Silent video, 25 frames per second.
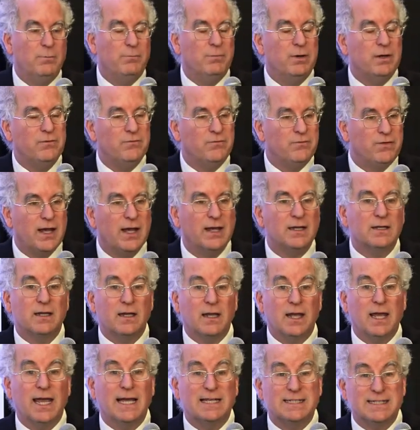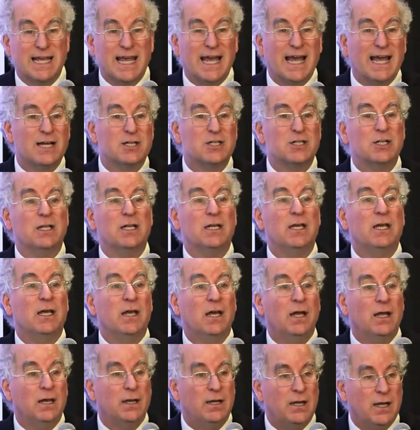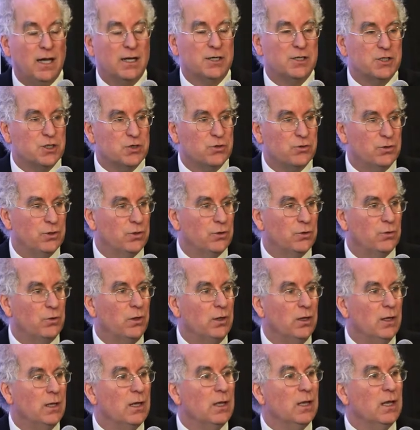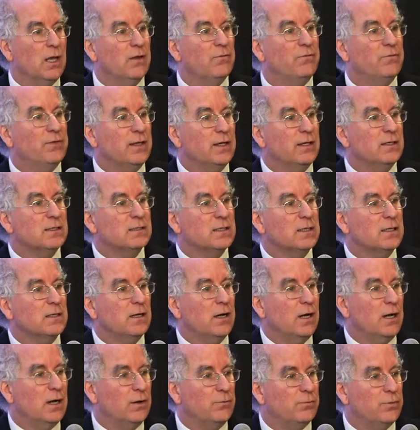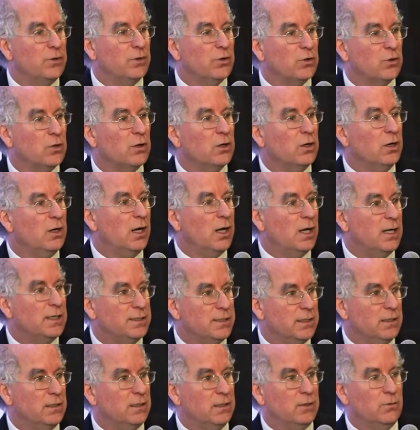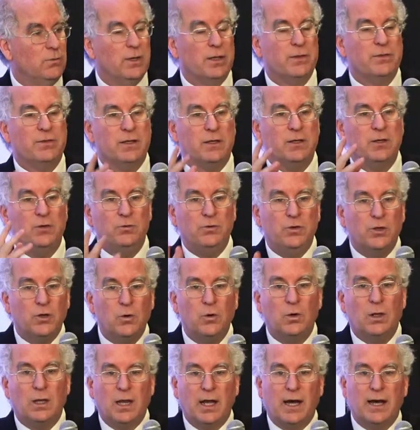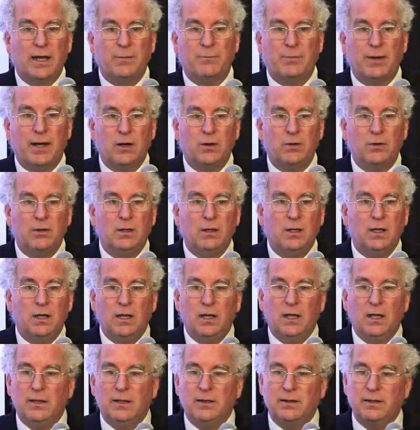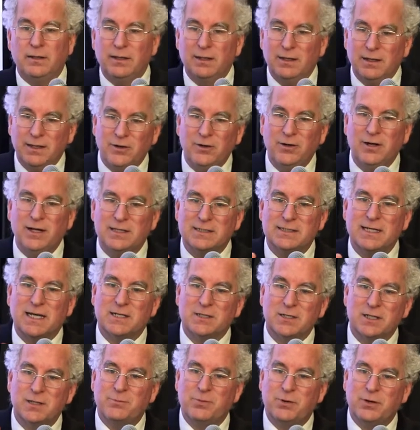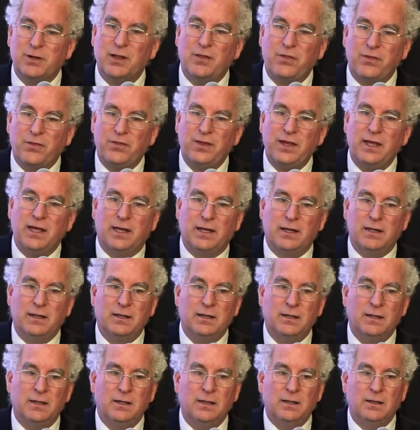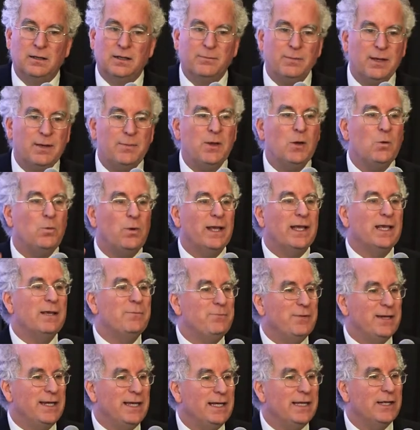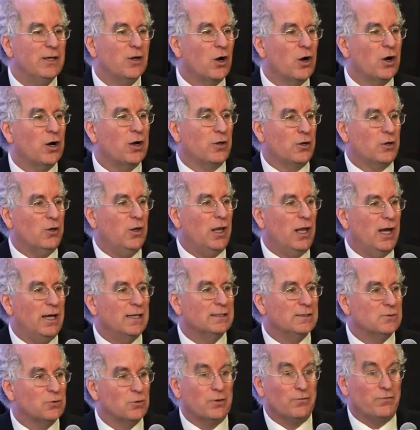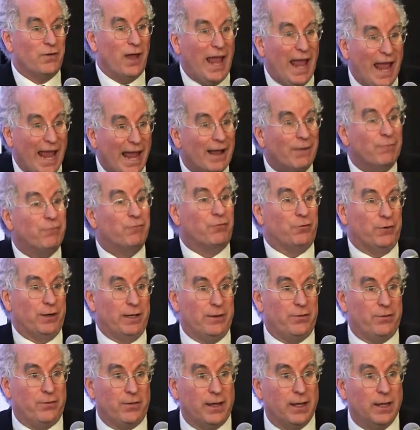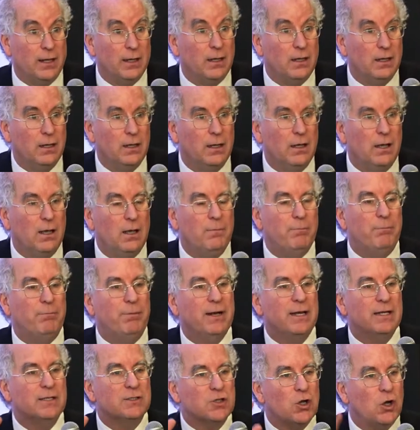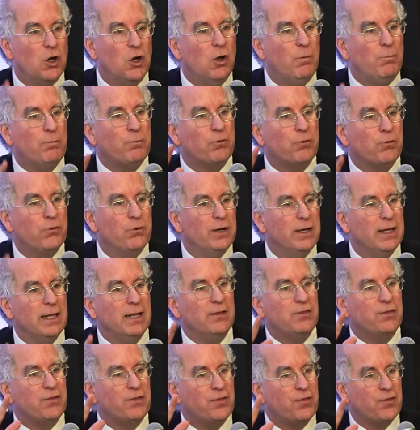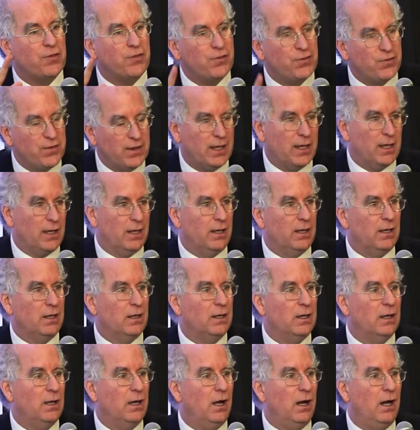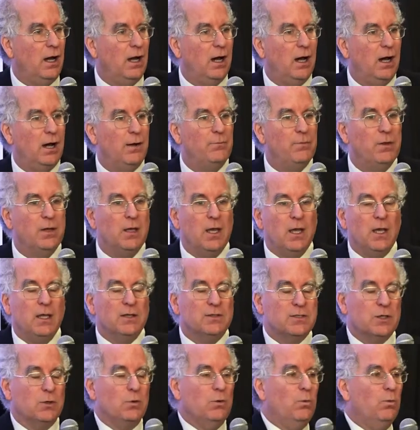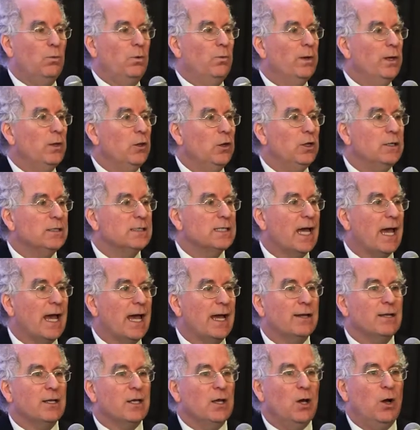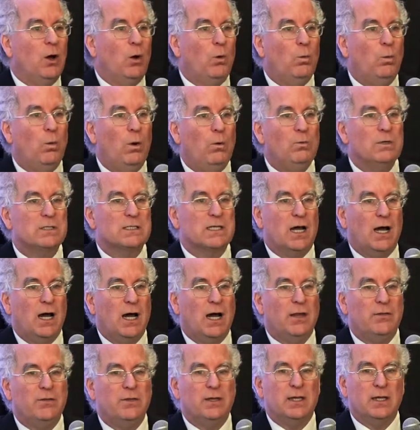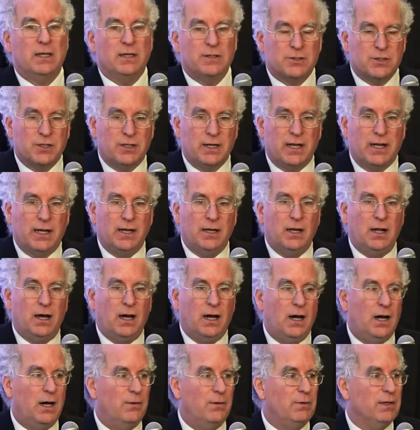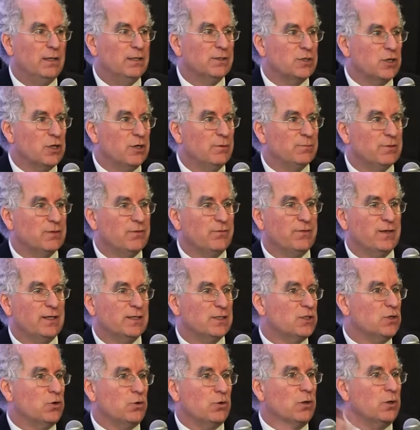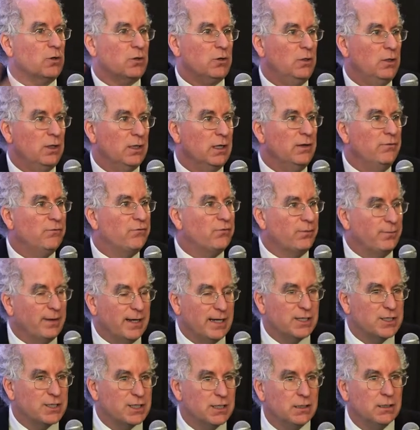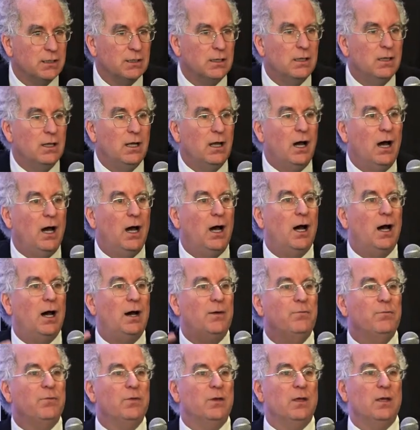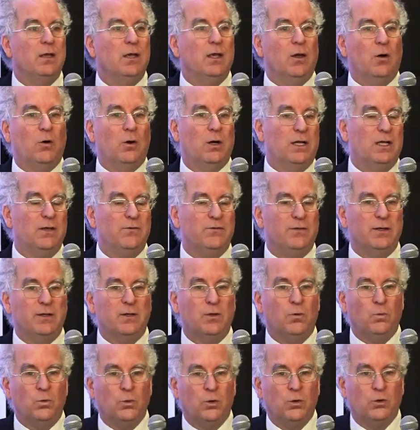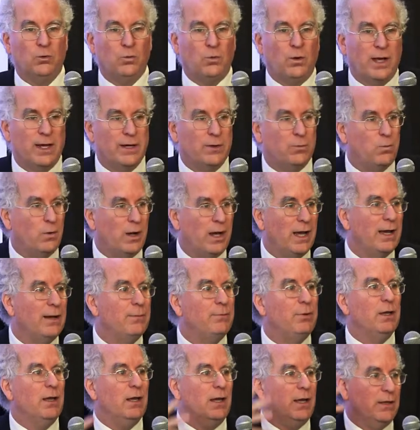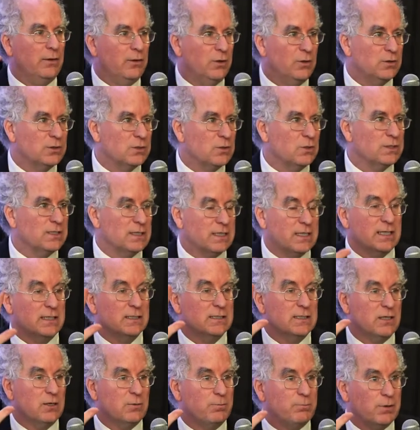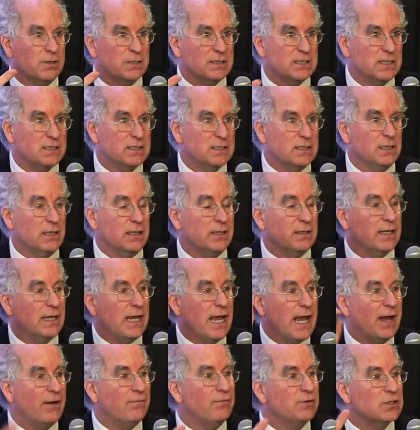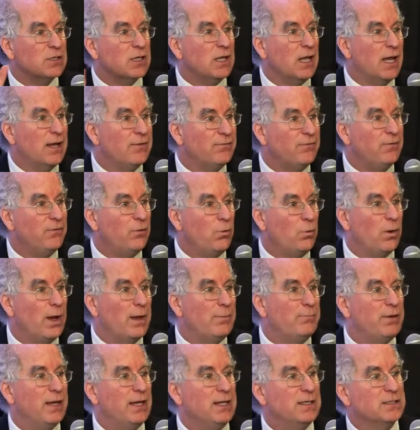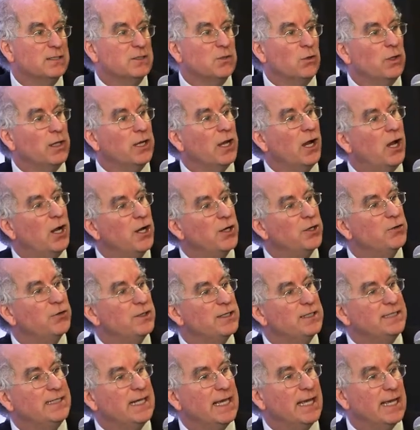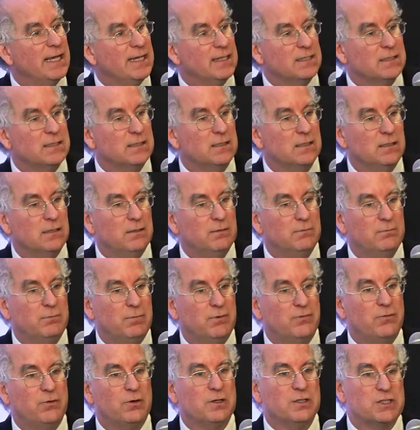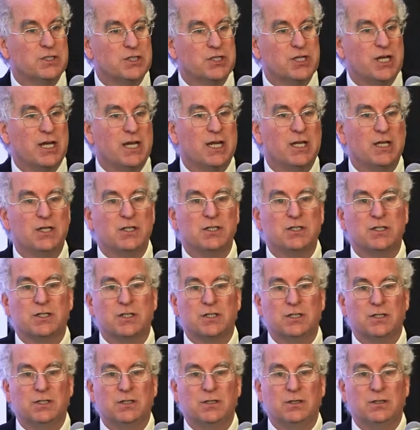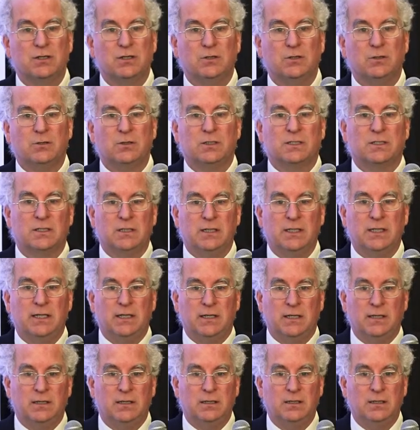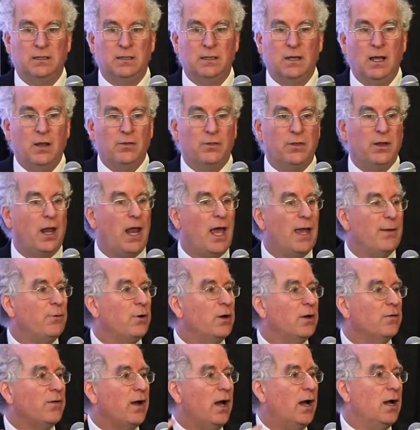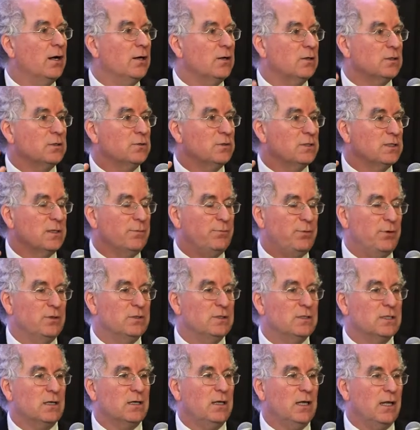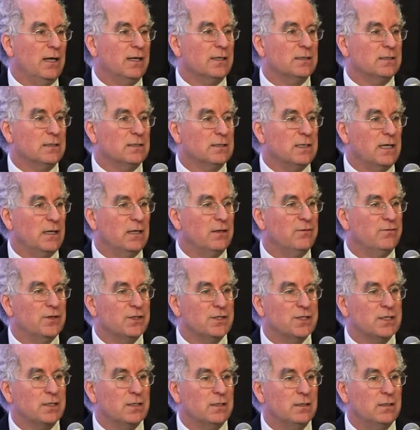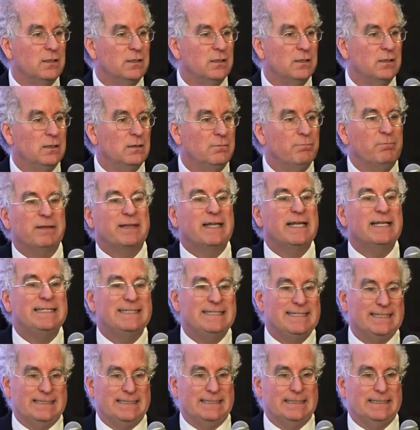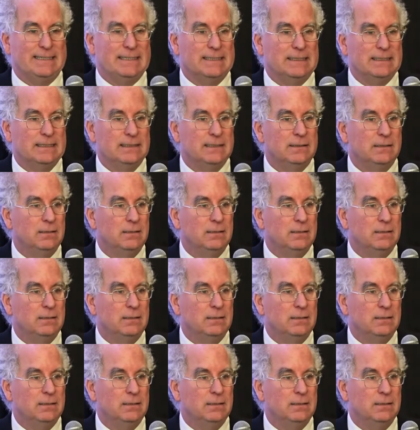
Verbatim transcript: But in fact, it's actually not true. If things that you're dealing with that you know a lot about, the Internet's actually pretty thin. There may be a Wikipedia article on sort of everything, but it's all pretty thin. So when we looked at what was on the Internet in terms of historical information, or even the World Wide Web and those sorts of things that are persistently, the average life of a web page is only 100 days before it's changed or deleted. The Library of Congress was supposed to collect television, but they didn't.